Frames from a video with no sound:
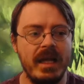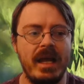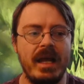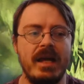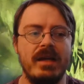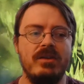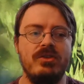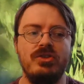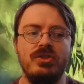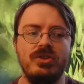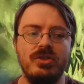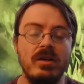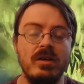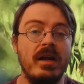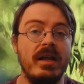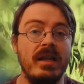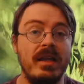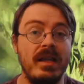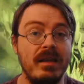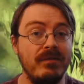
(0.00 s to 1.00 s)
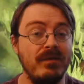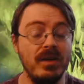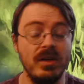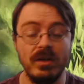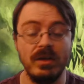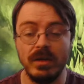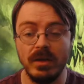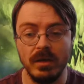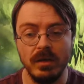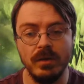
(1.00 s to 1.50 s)
And should I
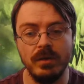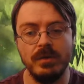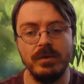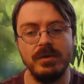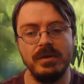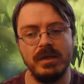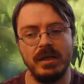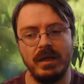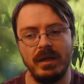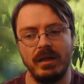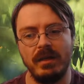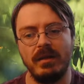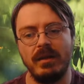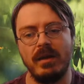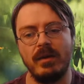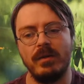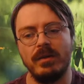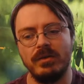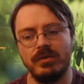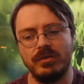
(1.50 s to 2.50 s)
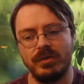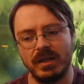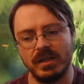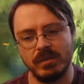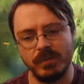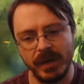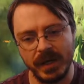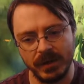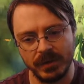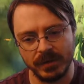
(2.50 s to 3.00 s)
even use anything with
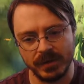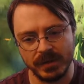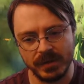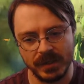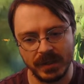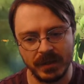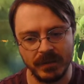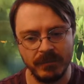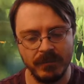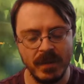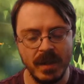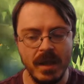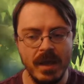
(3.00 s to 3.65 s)
transparency?